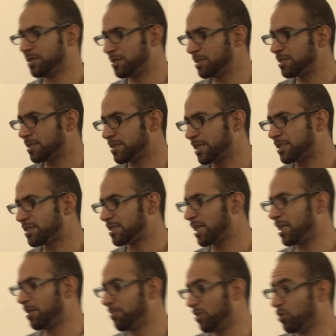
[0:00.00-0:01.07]
This is
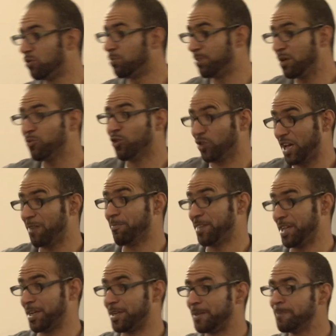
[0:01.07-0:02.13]
asylum. Or oh, people come
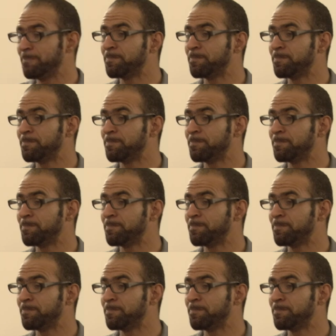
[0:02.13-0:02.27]
here.